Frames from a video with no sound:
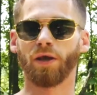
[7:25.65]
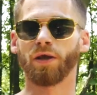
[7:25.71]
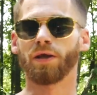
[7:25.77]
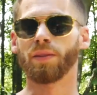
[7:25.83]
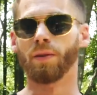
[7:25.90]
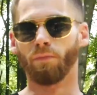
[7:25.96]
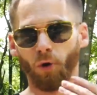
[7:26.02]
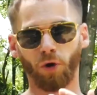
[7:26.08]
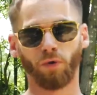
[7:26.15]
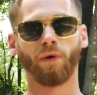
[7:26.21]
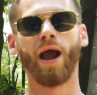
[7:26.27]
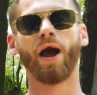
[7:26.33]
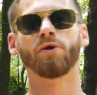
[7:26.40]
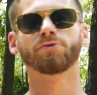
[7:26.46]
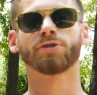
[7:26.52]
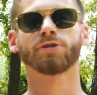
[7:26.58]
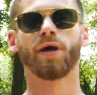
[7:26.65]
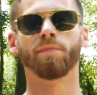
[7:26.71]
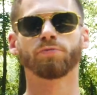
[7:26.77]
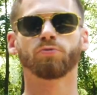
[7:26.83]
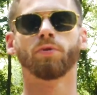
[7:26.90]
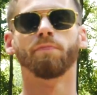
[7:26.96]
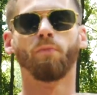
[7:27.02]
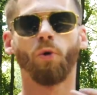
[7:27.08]
the more rounds comes
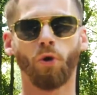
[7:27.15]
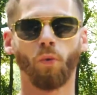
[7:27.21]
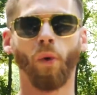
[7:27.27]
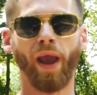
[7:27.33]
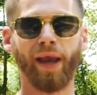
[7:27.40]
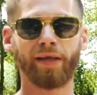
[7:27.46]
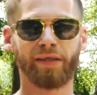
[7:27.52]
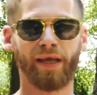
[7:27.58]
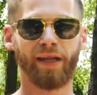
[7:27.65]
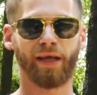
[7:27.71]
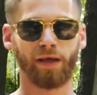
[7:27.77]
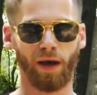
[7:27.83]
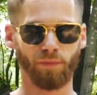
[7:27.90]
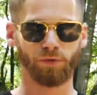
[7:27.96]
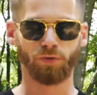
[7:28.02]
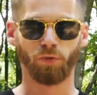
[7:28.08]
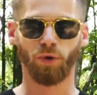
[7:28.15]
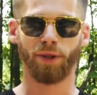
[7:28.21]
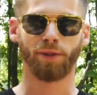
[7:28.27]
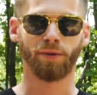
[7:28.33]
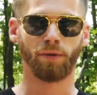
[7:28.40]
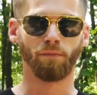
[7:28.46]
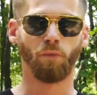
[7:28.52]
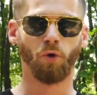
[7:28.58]
with more weight, and it comes with
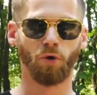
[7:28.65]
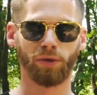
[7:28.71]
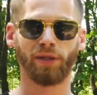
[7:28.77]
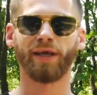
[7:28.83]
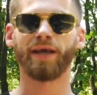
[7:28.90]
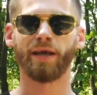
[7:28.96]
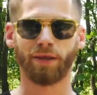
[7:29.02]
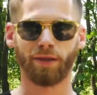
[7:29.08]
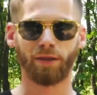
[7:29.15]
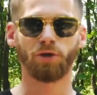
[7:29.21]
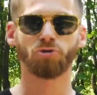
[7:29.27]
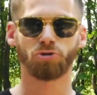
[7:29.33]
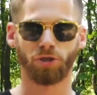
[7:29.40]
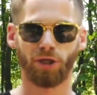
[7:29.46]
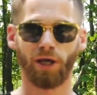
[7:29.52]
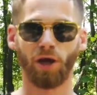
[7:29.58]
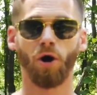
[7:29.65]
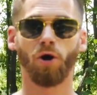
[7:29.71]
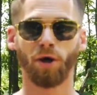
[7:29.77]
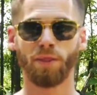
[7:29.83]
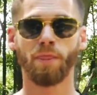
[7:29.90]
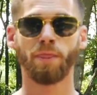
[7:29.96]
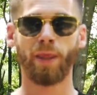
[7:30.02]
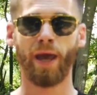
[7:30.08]
more length usually
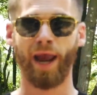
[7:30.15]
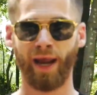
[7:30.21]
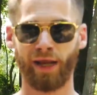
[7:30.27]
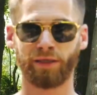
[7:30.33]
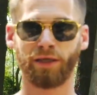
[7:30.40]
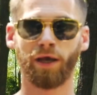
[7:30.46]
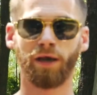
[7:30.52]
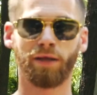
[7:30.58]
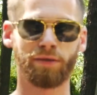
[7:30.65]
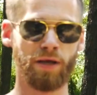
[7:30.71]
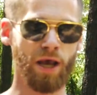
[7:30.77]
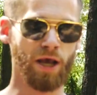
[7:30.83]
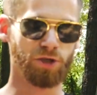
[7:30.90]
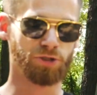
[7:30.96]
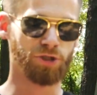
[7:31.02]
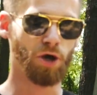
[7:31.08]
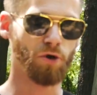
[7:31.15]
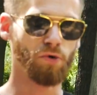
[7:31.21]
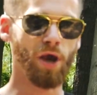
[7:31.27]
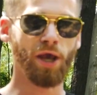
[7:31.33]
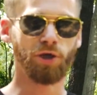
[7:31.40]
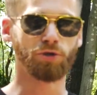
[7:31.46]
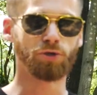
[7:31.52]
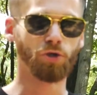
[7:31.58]
on the handgun. So
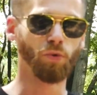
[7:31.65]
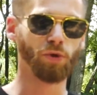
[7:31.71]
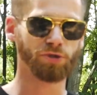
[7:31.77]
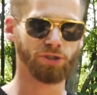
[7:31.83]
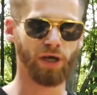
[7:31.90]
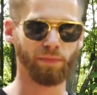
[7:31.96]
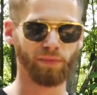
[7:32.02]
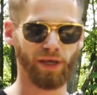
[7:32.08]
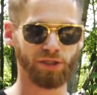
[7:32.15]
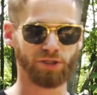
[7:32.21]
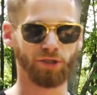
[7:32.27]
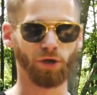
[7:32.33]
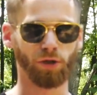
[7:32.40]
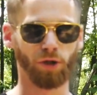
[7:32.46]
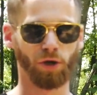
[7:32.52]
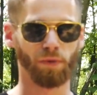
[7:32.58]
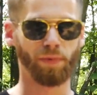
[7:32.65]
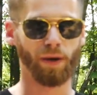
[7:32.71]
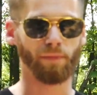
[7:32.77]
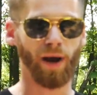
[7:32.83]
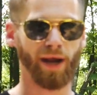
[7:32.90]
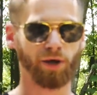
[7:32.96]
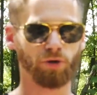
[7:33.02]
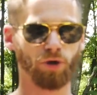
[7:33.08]
you do want something that's still a little bit
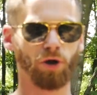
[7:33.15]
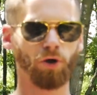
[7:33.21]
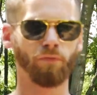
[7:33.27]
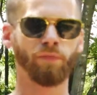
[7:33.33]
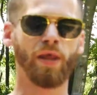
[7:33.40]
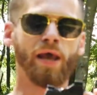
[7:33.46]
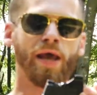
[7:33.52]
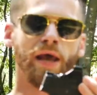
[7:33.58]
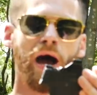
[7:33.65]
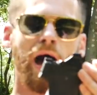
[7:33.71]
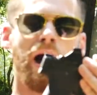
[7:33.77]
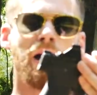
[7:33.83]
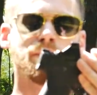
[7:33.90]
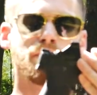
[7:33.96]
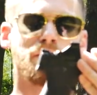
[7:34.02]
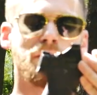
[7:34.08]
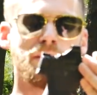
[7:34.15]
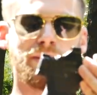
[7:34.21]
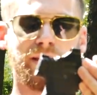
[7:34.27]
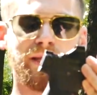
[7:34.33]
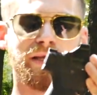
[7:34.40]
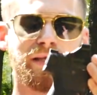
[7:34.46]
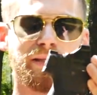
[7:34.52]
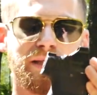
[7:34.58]
micro.
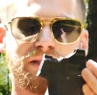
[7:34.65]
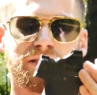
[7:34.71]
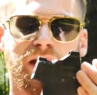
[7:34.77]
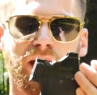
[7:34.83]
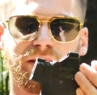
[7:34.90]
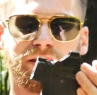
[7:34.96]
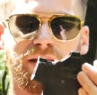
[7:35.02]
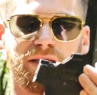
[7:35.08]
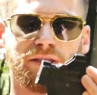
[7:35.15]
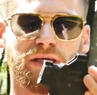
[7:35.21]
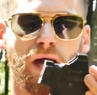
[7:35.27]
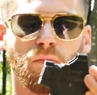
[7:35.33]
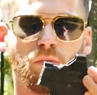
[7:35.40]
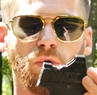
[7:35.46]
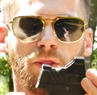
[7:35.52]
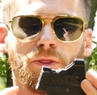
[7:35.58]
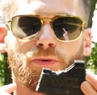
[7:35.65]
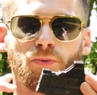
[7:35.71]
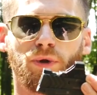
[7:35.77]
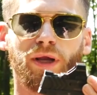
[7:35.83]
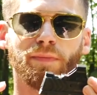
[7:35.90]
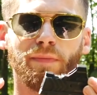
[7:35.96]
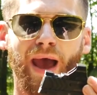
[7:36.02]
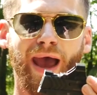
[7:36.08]
This gun does come with
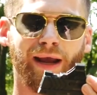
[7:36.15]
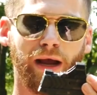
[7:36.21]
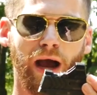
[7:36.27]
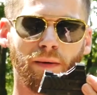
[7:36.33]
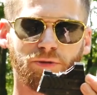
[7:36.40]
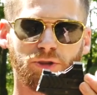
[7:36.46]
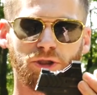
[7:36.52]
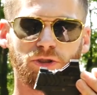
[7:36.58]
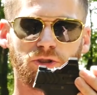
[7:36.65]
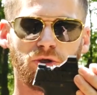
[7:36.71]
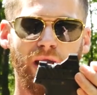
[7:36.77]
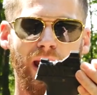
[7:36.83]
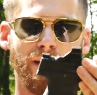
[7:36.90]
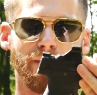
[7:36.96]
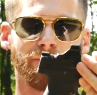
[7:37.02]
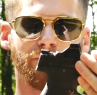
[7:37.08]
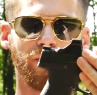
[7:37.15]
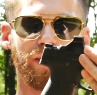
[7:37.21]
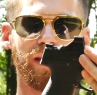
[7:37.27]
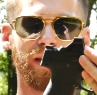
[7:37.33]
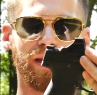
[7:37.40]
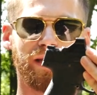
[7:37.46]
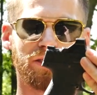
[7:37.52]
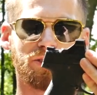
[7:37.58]
3 mag options. You have
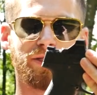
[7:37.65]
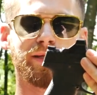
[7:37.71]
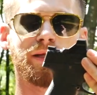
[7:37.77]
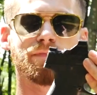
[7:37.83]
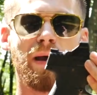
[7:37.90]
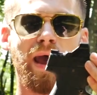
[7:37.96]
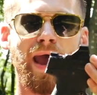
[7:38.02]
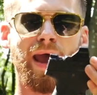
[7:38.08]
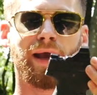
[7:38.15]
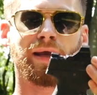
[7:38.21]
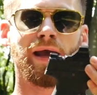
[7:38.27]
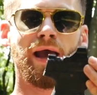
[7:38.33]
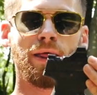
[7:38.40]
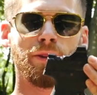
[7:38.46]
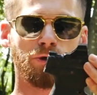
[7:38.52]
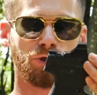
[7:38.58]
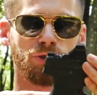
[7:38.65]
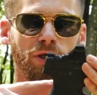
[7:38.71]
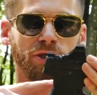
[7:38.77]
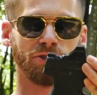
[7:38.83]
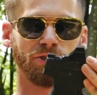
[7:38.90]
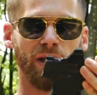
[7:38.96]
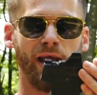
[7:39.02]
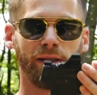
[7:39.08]
the extended mag, there's a
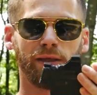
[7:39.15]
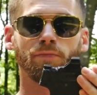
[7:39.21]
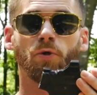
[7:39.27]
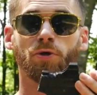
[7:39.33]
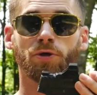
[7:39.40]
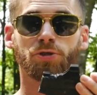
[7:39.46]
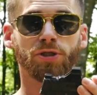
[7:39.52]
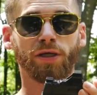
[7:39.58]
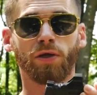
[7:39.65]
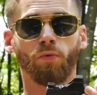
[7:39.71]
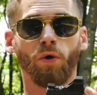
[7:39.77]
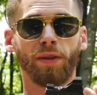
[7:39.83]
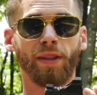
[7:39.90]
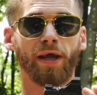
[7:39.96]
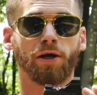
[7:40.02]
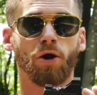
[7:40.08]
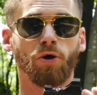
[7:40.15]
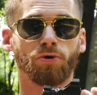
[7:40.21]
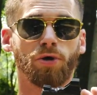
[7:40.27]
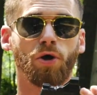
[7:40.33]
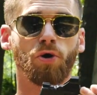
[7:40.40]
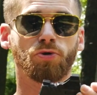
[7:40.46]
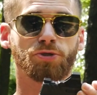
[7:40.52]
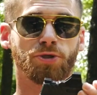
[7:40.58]
slightly more extended one that
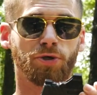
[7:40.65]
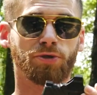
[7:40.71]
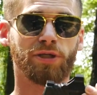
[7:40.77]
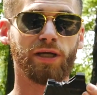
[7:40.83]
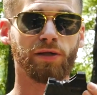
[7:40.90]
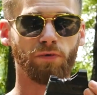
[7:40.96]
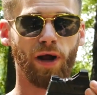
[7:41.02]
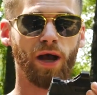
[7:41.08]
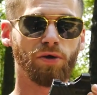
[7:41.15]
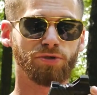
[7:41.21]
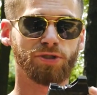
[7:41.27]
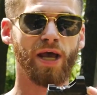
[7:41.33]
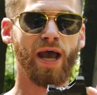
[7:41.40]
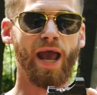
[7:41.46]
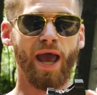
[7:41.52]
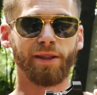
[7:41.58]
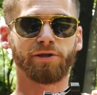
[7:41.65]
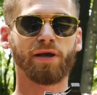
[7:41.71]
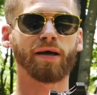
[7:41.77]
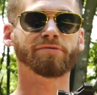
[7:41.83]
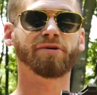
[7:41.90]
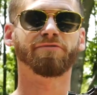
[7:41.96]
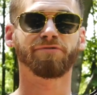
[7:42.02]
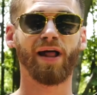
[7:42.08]
holds 13 rounds, and then you have
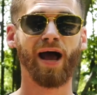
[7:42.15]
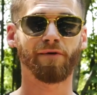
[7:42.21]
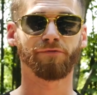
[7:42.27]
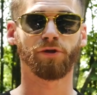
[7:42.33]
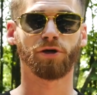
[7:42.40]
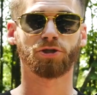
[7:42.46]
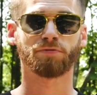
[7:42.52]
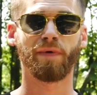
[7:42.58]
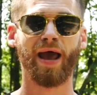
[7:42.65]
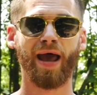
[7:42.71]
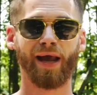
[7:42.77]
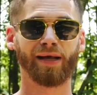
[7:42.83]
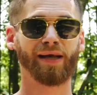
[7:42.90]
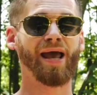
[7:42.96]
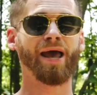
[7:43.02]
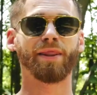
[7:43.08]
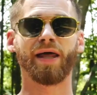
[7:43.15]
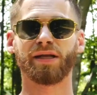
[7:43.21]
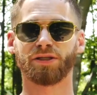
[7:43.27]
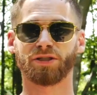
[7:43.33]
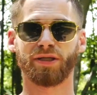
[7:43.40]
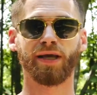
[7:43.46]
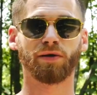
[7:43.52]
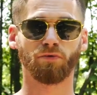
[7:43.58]
the flat flush mag that is
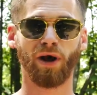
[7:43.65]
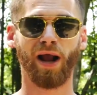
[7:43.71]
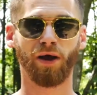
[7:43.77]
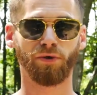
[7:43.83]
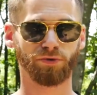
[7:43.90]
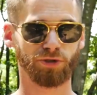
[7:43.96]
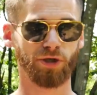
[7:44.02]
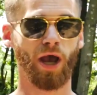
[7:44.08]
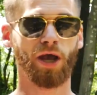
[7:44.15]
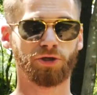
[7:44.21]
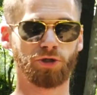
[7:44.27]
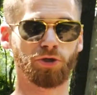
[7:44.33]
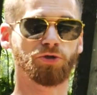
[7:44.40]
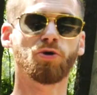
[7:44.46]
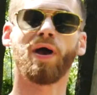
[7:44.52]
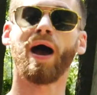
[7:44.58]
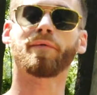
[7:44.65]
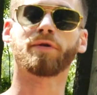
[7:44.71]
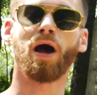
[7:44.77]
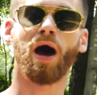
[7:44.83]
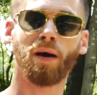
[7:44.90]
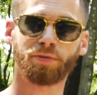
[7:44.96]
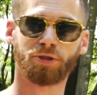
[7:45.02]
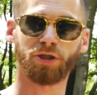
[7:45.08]
10 rounds. So you do have an
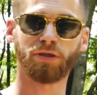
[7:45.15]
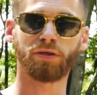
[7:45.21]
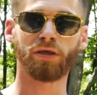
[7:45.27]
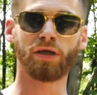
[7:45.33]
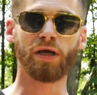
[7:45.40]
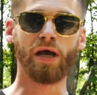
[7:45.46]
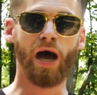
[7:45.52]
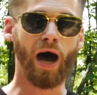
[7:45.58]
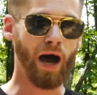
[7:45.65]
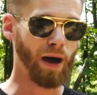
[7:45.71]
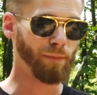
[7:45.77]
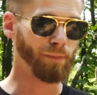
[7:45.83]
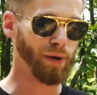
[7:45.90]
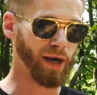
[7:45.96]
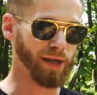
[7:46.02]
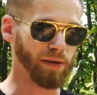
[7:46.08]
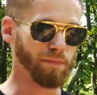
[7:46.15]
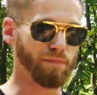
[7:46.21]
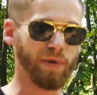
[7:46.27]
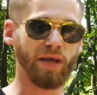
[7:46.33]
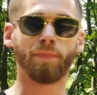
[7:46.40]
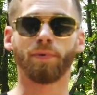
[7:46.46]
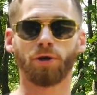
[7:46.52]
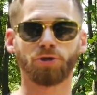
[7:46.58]
option, but
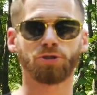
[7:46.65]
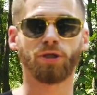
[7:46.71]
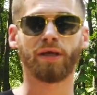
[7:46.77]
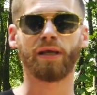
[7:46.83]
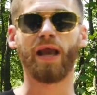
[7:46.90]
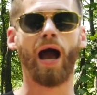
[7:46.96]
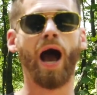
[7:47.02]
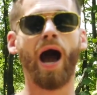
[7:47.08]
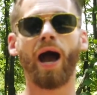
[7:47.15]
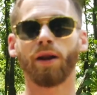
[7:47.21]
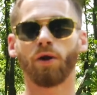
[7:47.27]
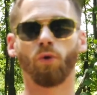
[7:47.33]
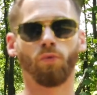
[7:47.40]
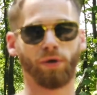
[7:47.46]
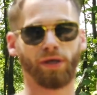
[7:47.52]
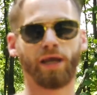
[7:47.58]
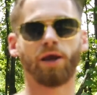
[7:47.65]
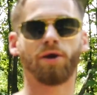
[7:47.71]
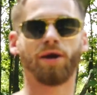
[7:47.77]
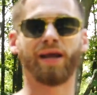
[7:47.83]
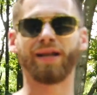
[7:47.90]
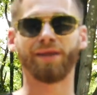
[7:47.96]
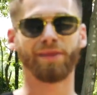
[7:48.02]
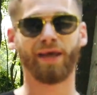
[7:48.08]
me personally, I don't want to carry
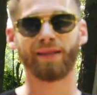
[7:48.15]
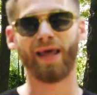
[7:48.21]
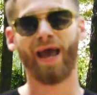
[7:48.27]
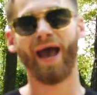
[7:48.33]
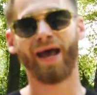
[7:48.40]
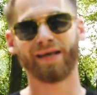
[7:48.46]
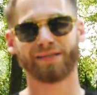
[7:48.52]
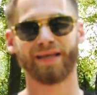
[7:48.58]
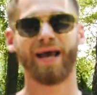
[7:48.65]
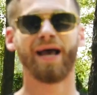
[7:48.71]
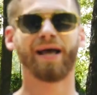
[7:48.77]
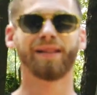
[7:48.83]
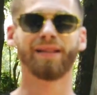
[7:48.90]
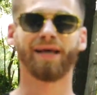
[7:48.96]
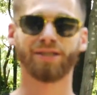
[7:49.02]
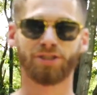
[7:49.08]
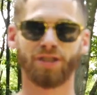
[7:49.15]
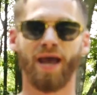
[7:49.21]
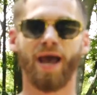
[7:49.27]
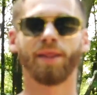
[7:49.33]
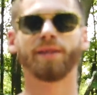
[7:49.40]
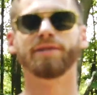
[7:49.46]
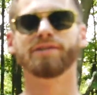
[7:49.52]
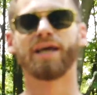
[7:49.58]
anything that has less
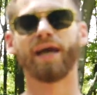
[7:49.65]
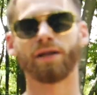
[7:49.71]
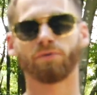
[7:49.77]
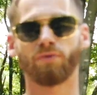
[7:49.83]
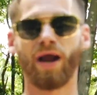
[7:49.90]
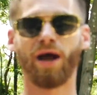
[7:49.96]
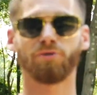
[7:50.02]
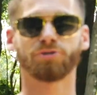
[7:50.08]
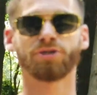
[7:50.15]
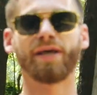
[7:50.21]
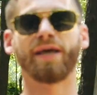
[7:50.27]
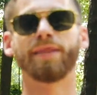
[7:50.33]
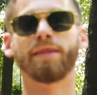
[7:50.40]
than 10 rounds in